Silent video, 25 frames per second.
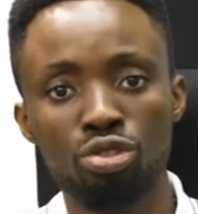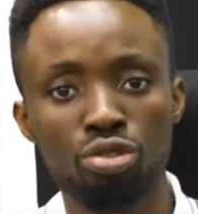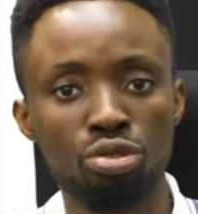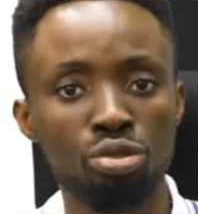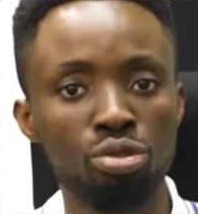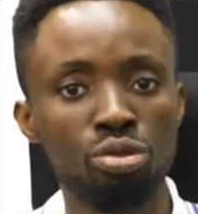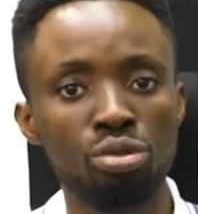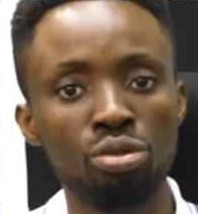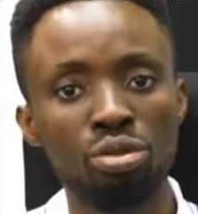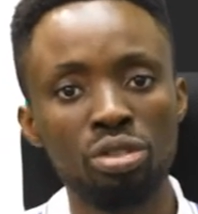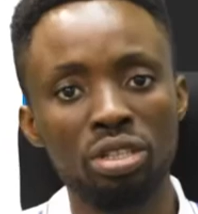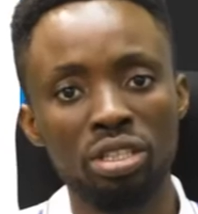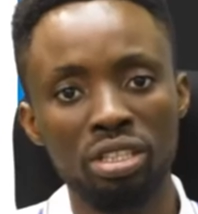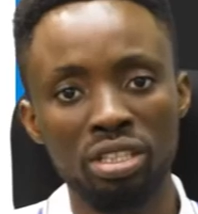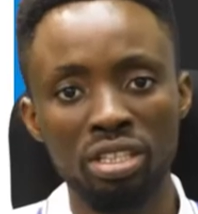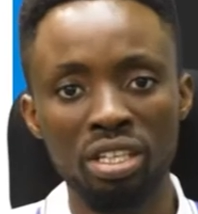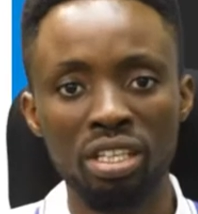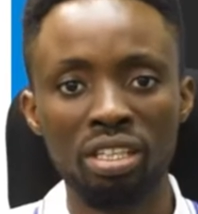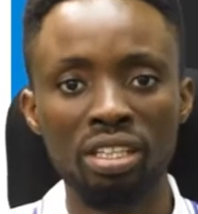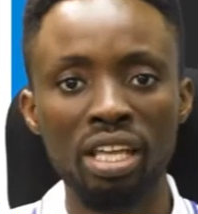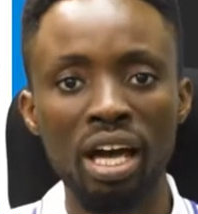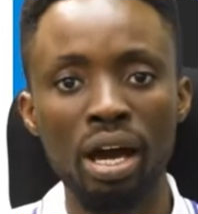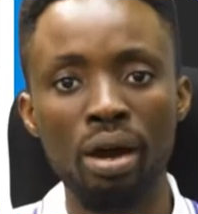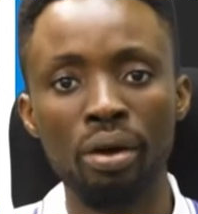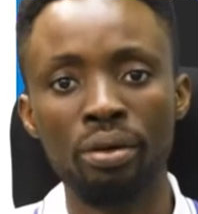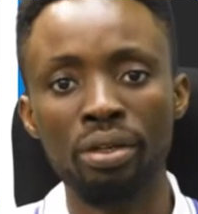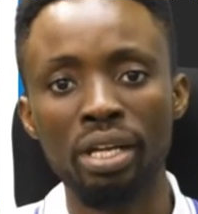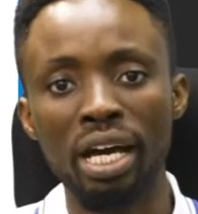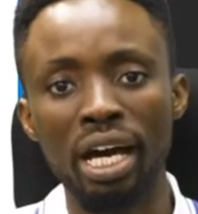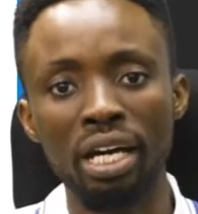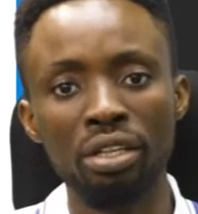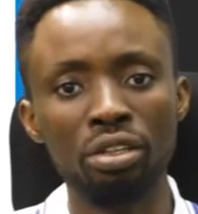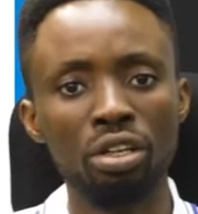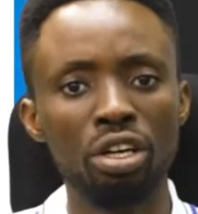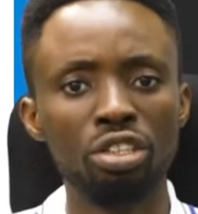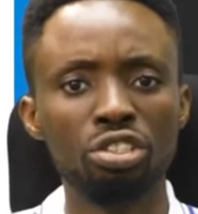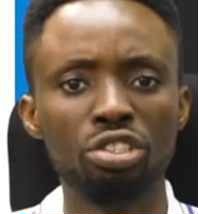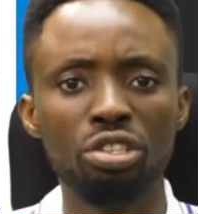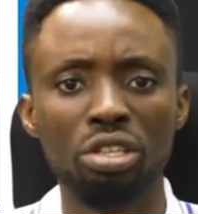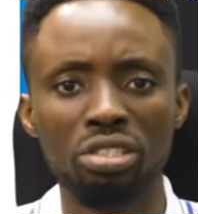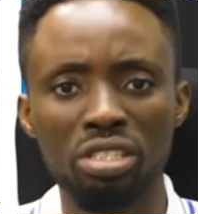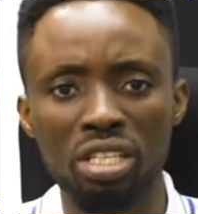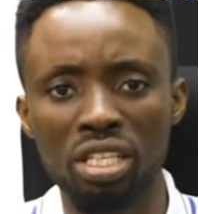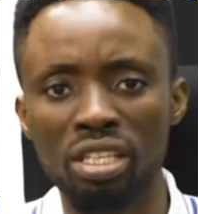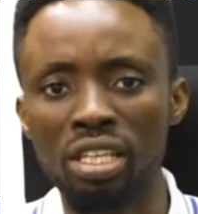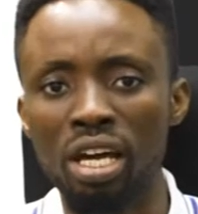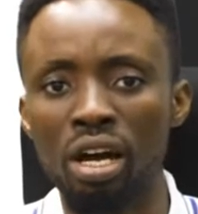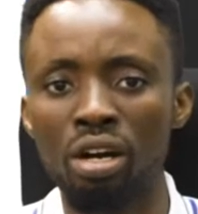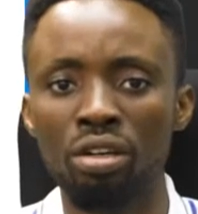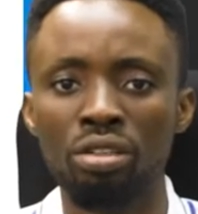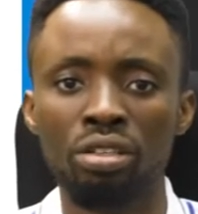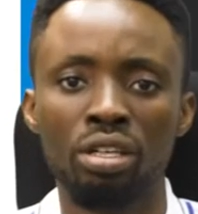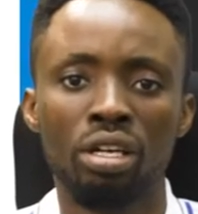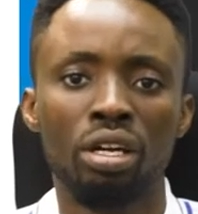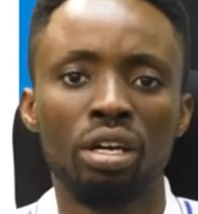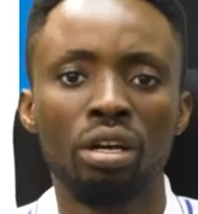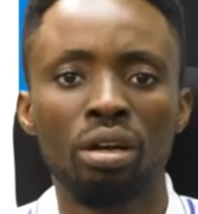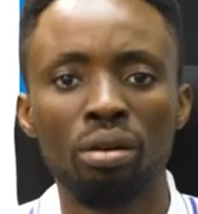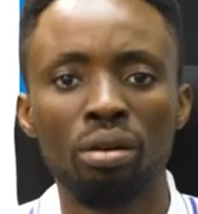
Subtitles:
to the town, and not just the town,